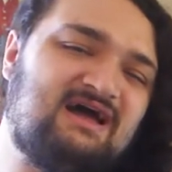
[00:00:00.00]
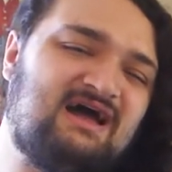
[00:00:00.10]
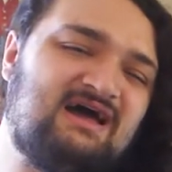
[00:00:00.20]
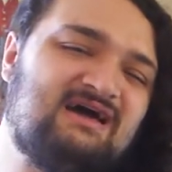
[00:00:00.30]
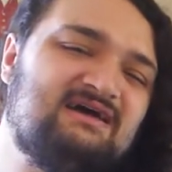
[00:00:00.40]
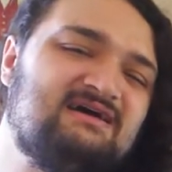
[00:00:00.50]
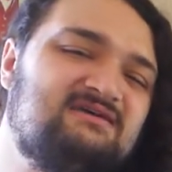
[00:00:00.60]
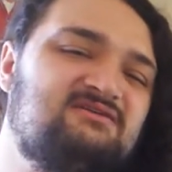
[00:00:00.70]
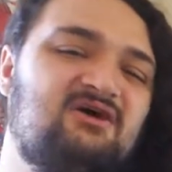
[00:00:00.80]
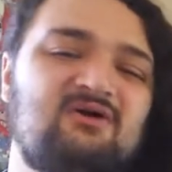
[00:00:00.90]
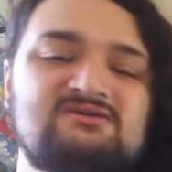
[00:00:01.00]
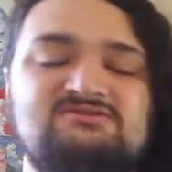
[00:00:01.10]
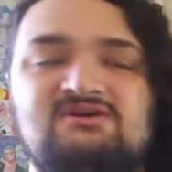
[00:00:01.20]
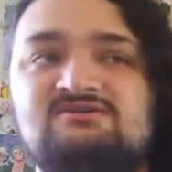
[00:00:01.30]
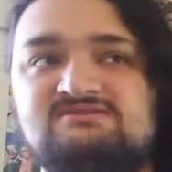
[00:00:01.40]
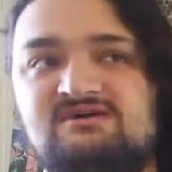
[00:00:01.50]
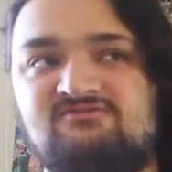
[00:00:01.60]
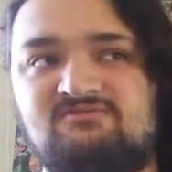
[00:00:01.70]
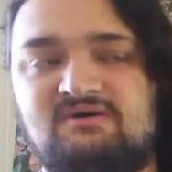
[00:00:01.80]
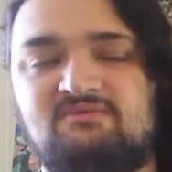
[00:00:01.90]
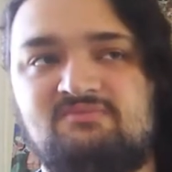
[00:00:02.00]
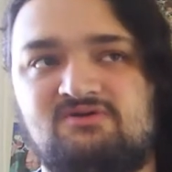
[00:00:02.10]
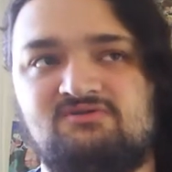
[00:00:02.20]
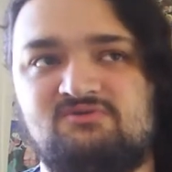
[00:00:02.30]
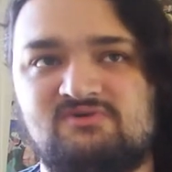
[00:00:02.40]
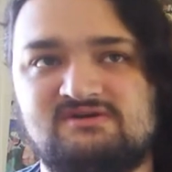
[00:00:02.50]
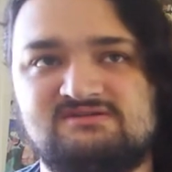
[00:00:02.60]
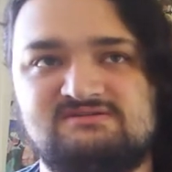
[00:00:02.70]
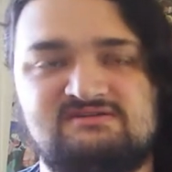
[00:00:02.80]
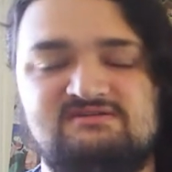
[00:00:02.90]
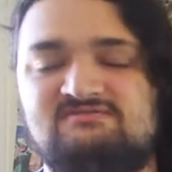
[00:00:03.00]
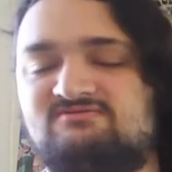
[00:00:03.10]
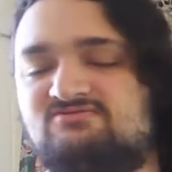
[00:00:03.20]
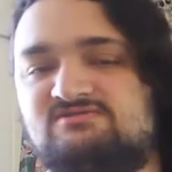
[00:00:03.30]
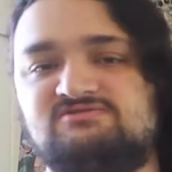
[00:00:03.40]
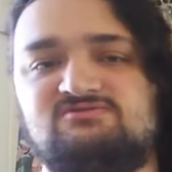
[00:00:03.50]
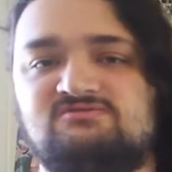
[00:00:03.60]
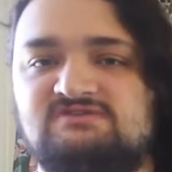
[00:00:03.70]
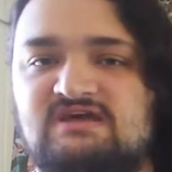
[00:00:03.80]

I know I saw stuff about Burn the Witch in Crunchyroll's